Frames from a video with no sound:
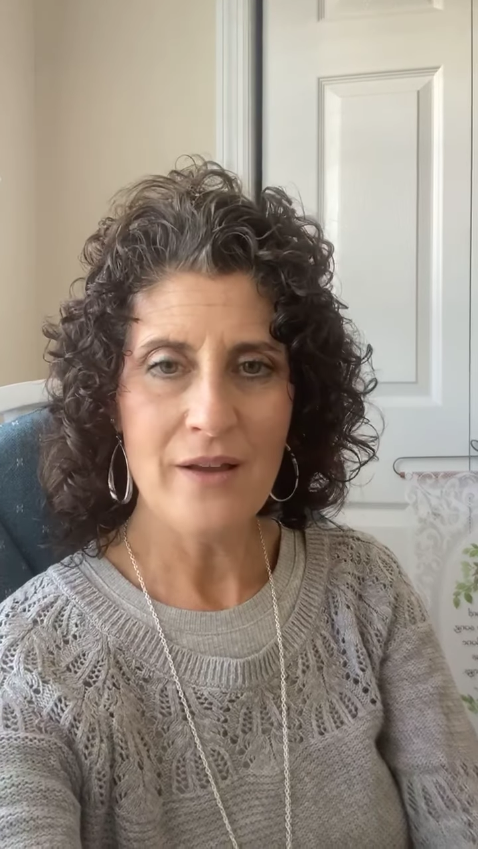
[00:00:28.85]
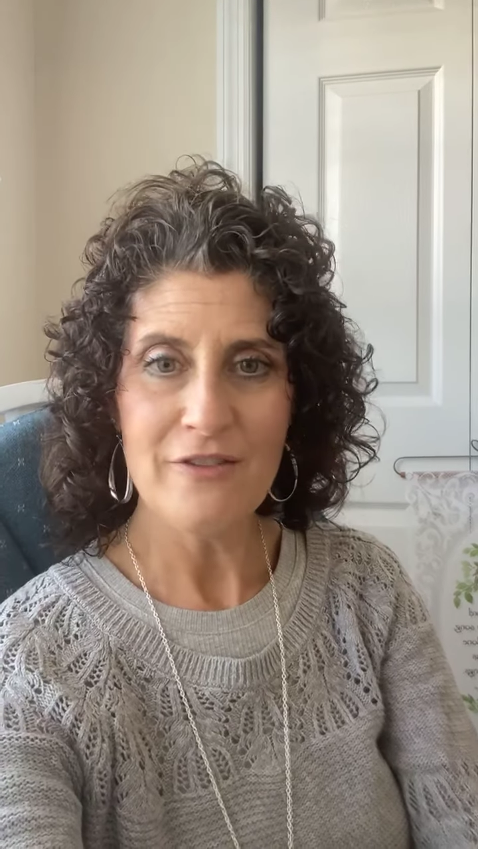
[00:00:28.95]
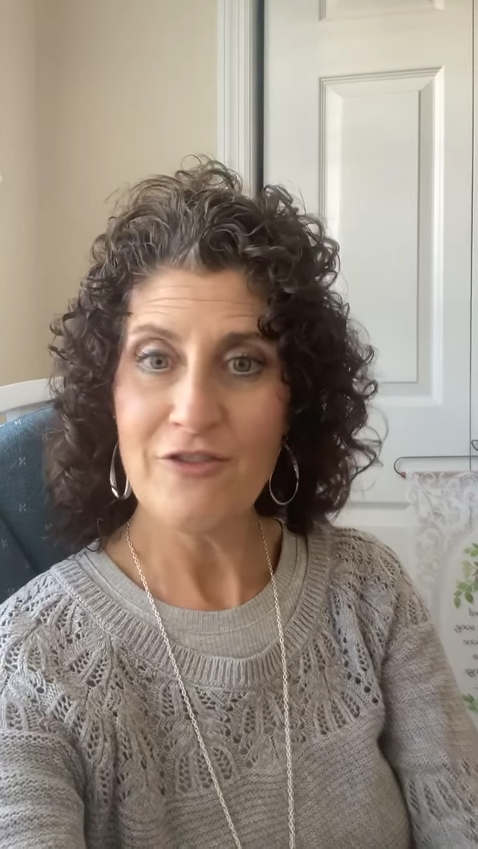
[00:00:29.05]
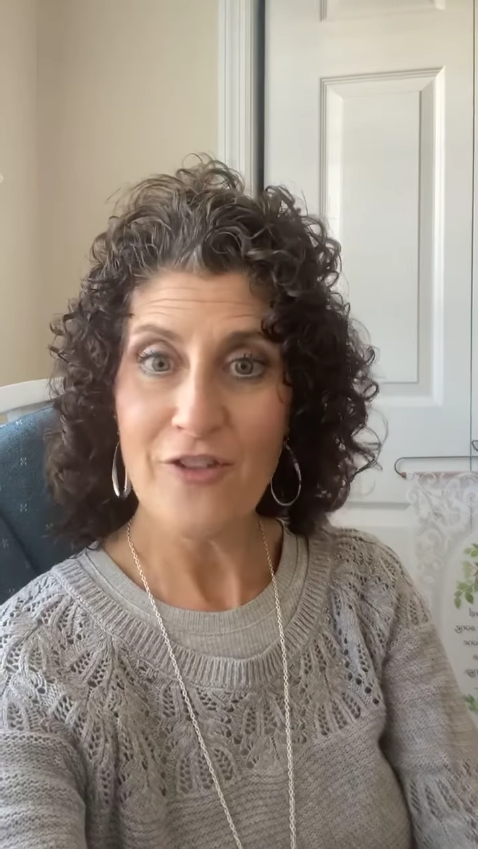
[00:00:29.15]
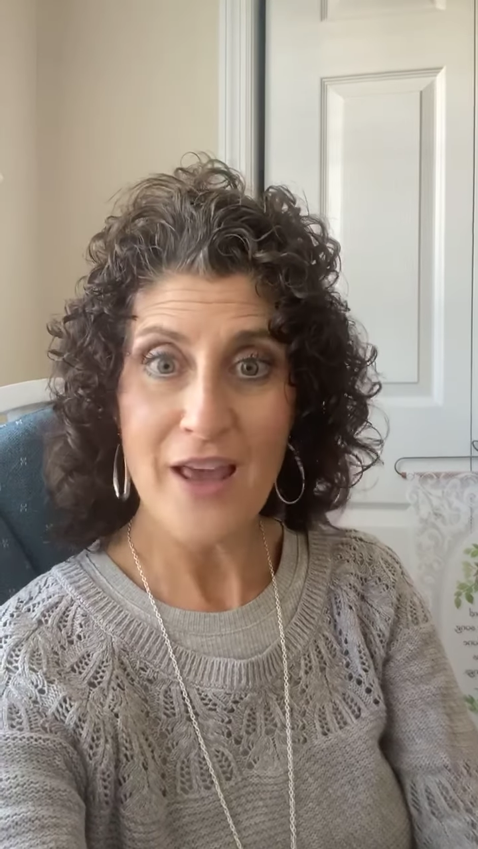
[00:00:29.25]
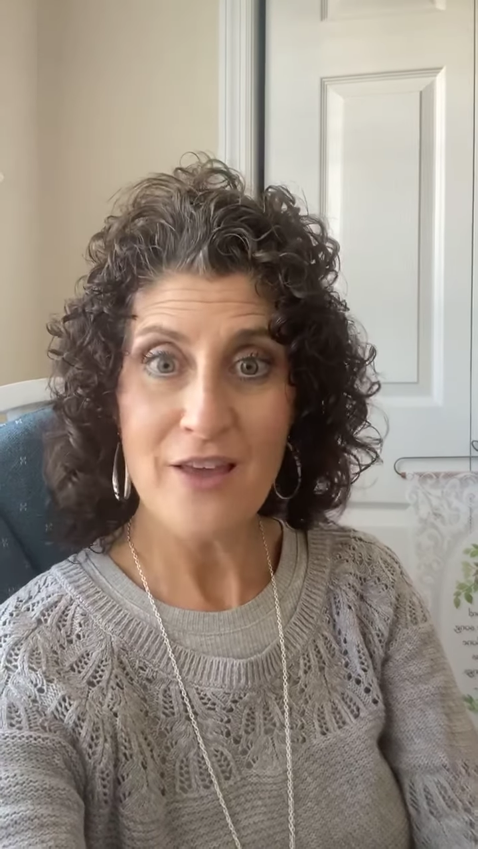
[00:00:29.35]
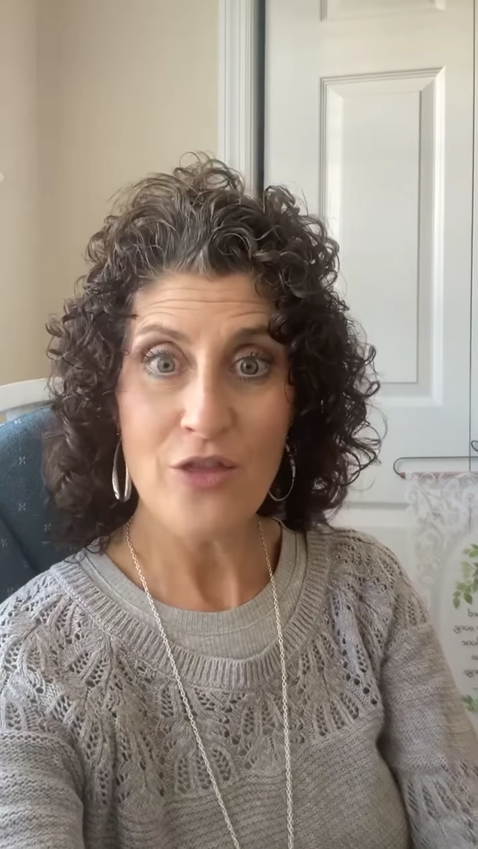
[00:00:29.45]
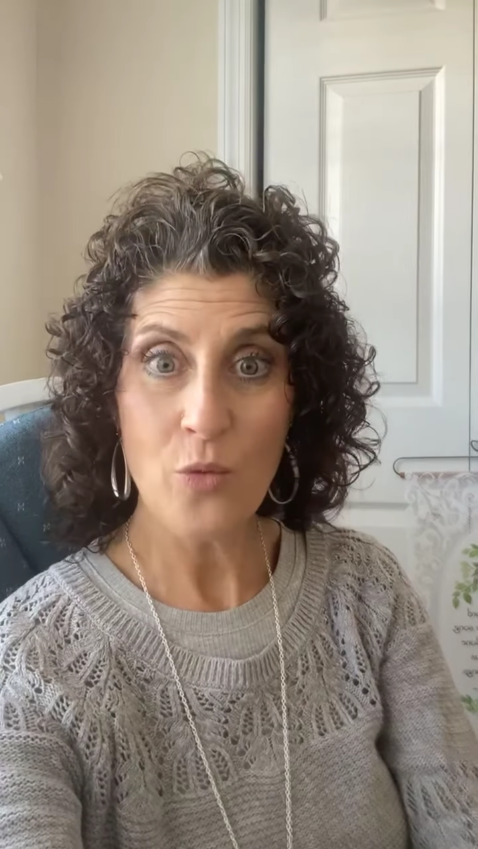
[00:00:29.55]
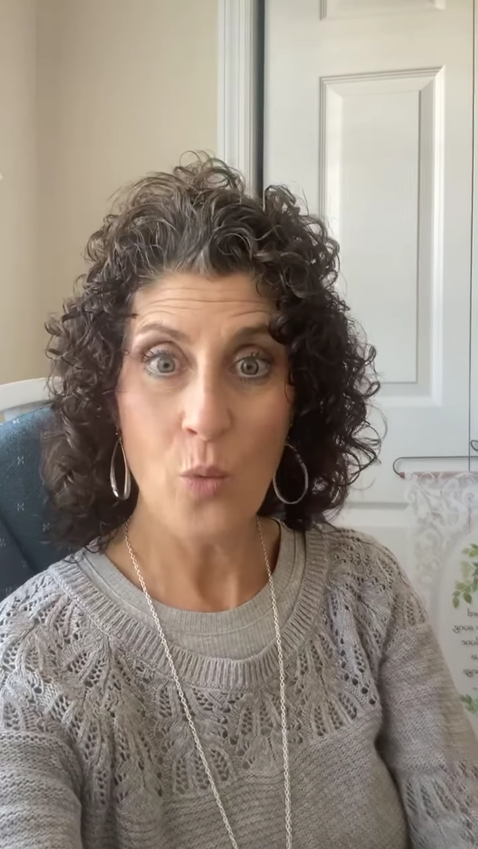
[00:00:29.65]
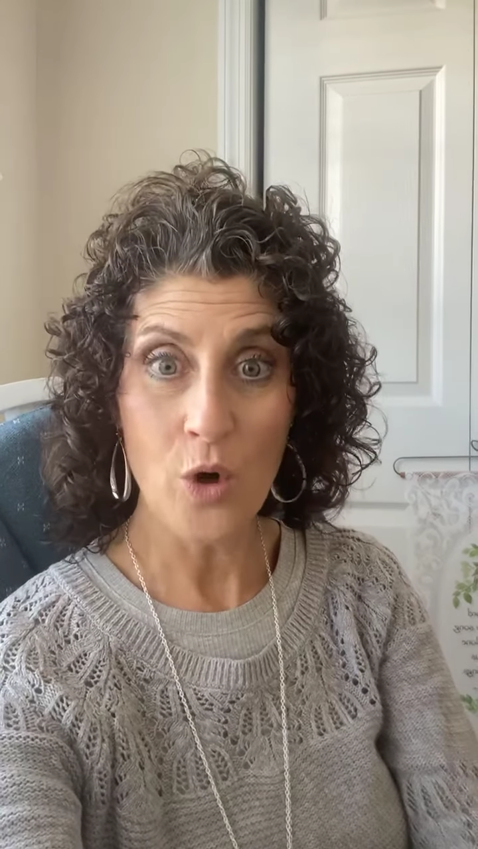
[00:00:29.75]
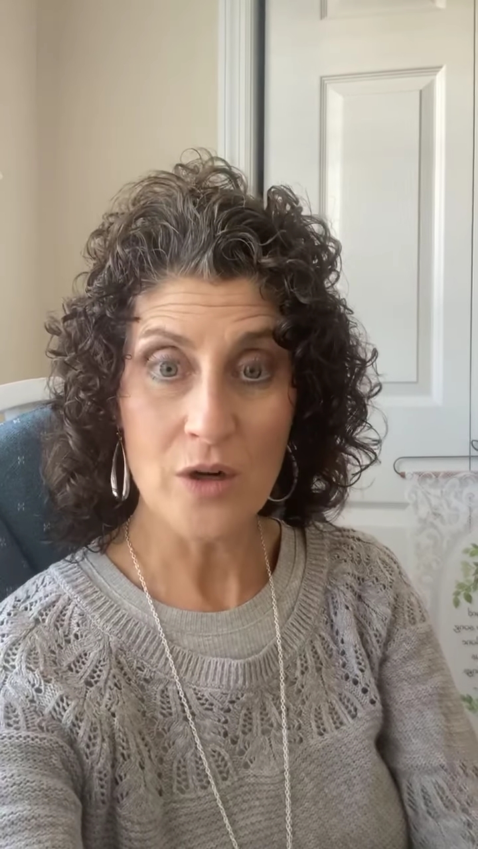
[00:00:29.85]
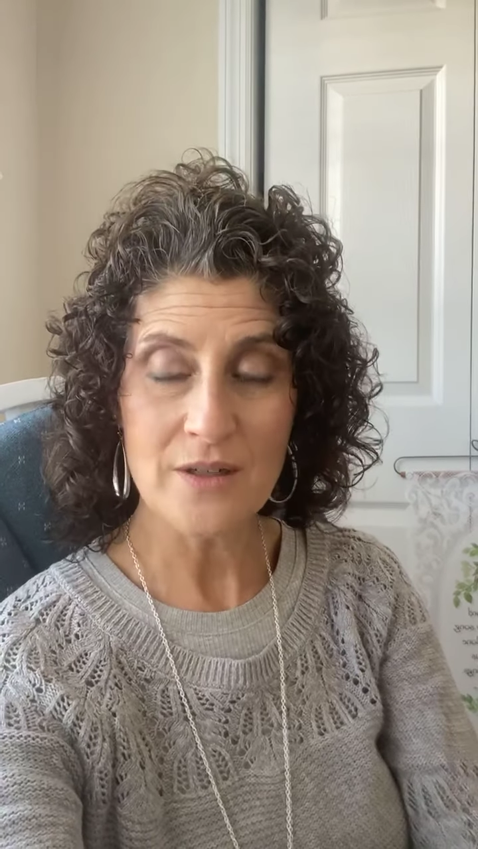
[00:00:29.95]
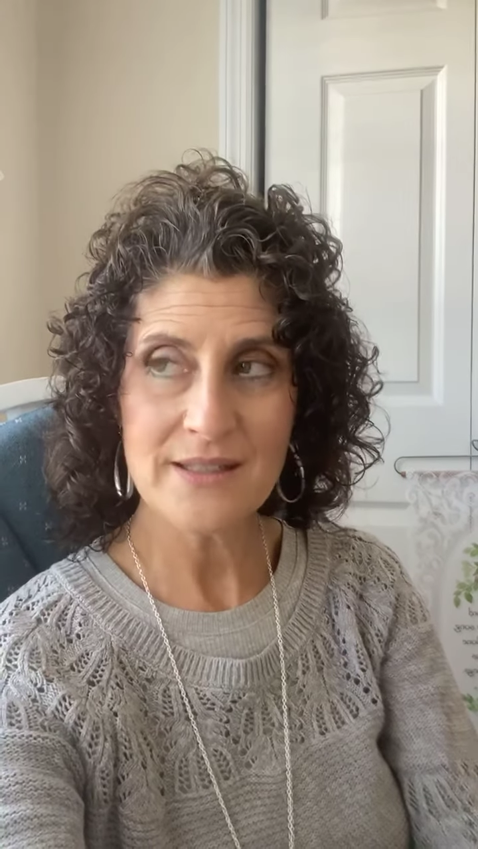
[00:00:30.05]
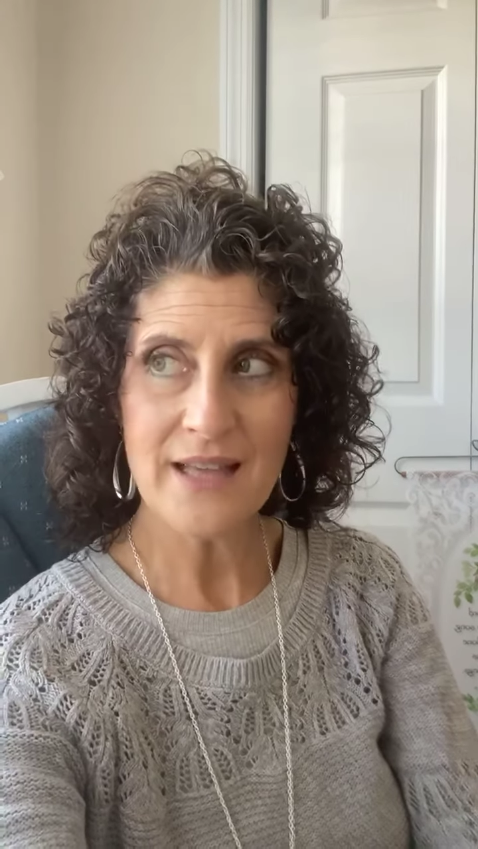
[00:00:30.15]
faith works.